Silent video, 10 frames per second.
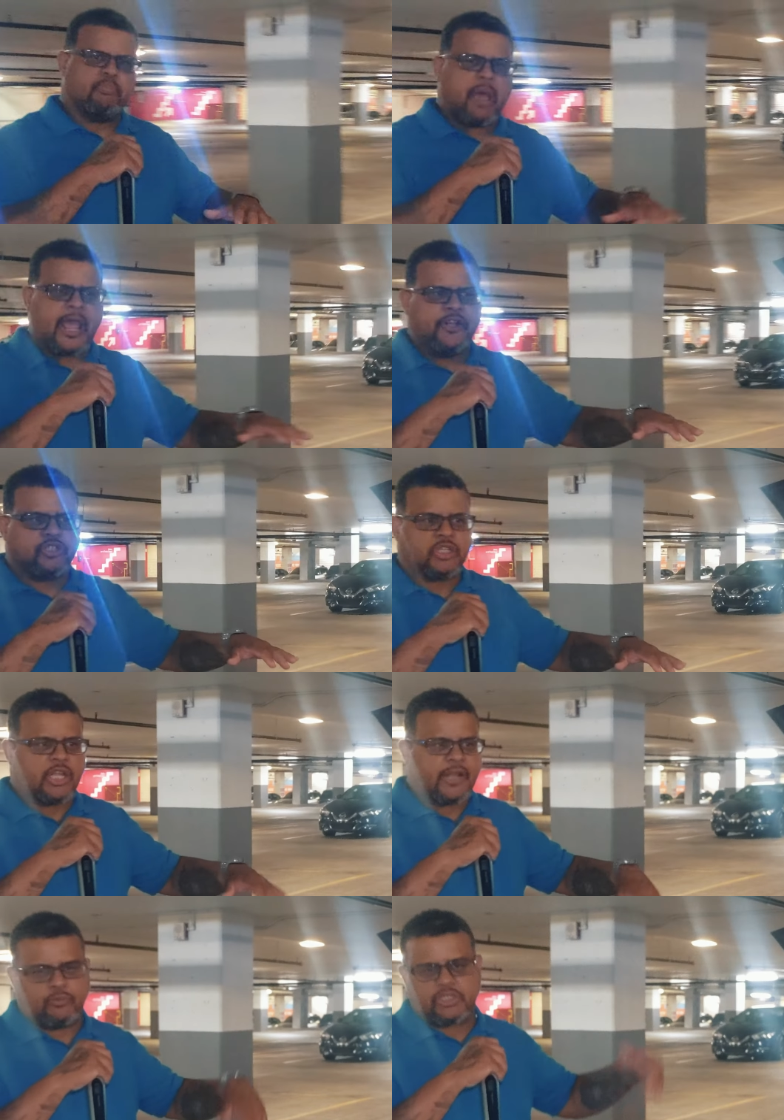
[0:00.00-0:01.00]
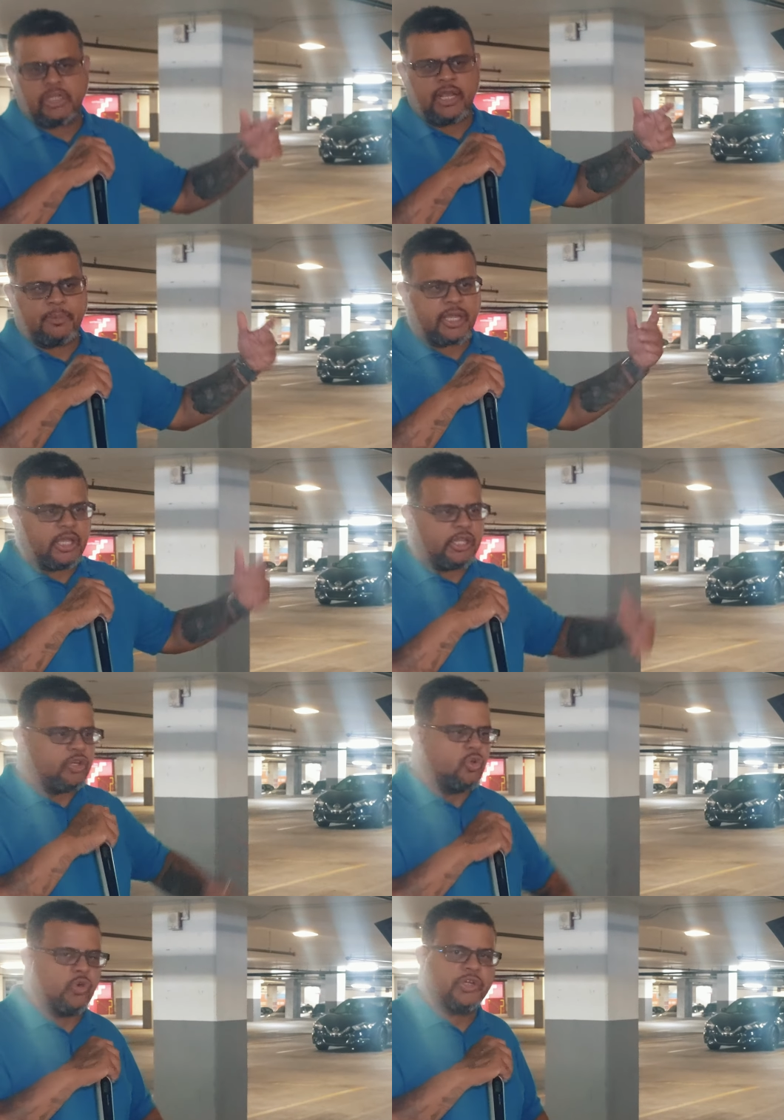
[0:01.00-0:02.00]
major like Lamborghini
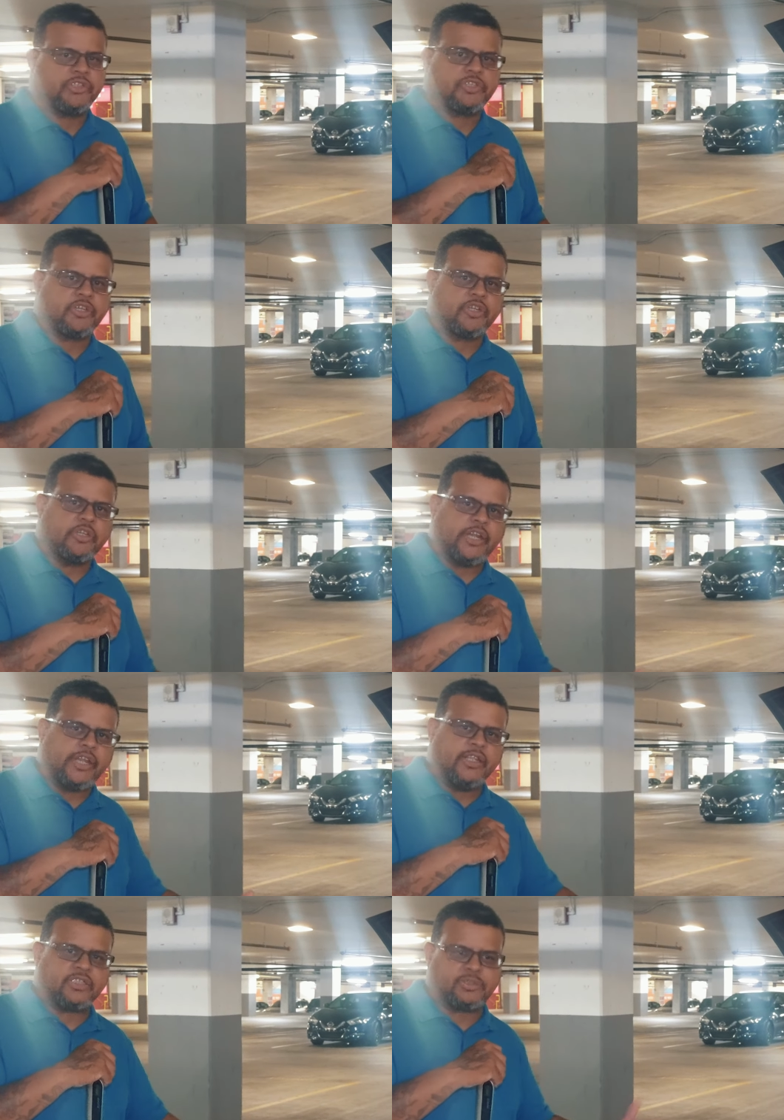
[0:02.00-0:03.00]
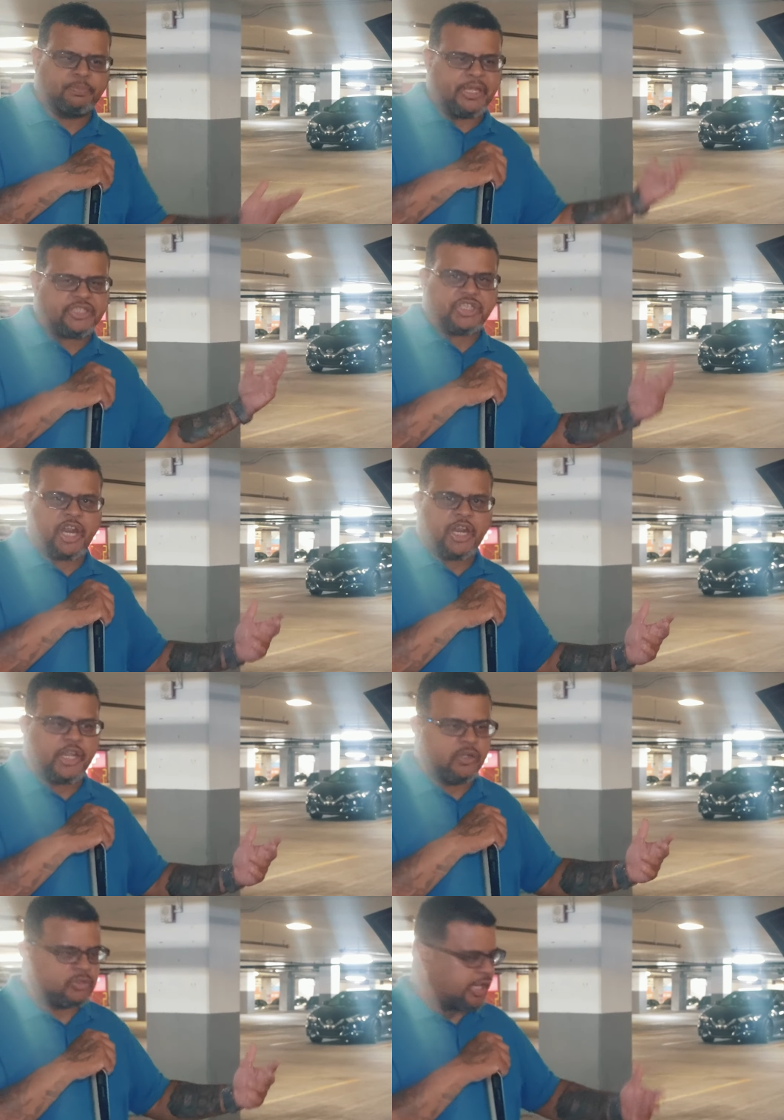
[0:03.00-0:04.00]
doors or big
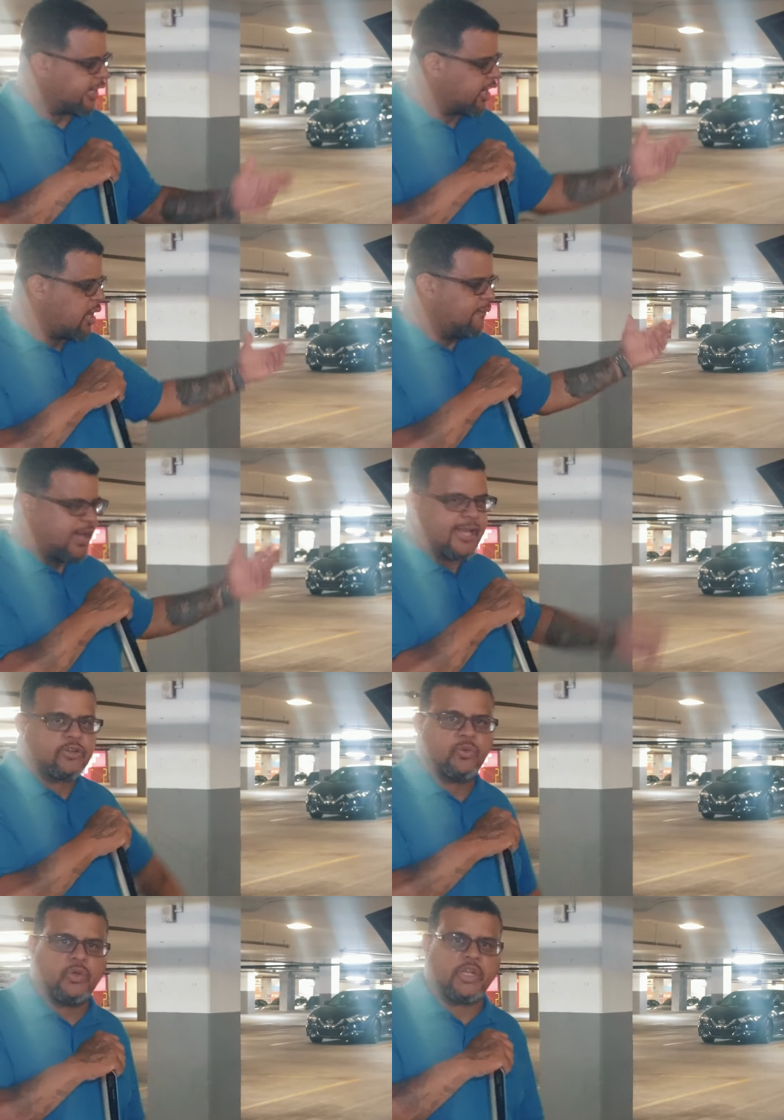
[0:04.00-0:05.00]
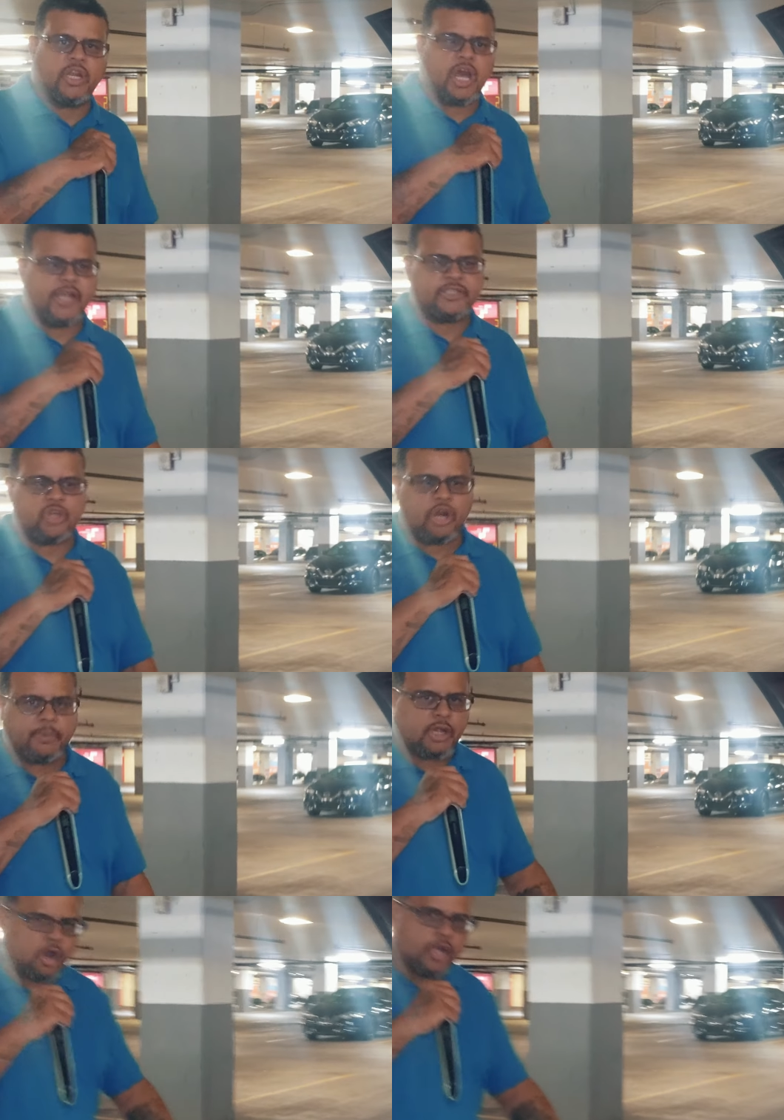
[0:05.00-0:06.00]
stereos. Like it comes factory with a nice Harman